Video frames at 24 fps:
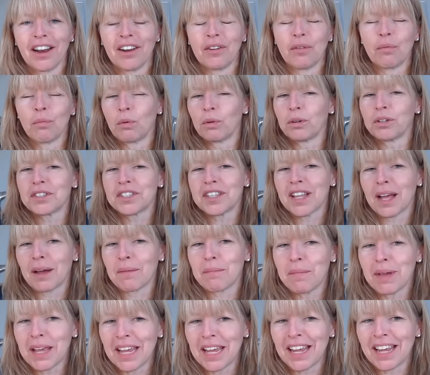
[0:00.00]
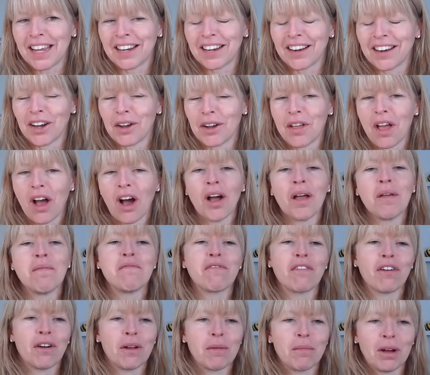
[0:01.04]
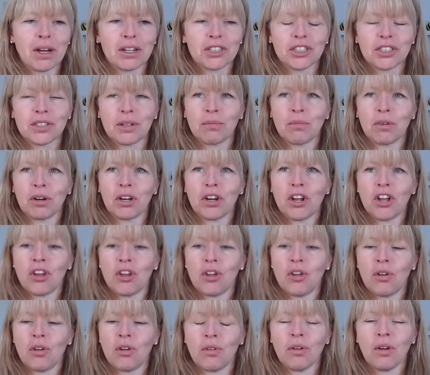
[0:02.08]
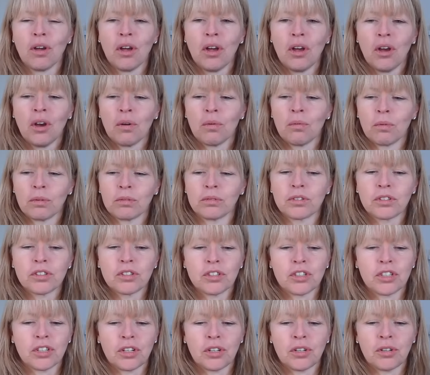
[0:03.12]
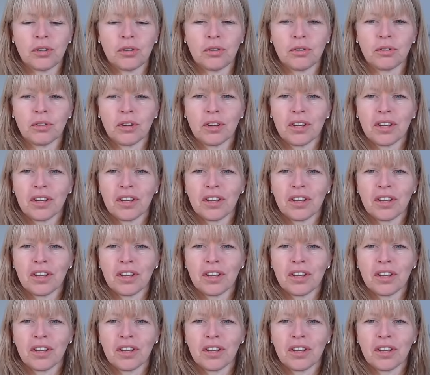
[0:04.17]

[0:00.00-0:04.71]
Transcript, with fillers: And what does that mean? I, I'm very much someone who wants to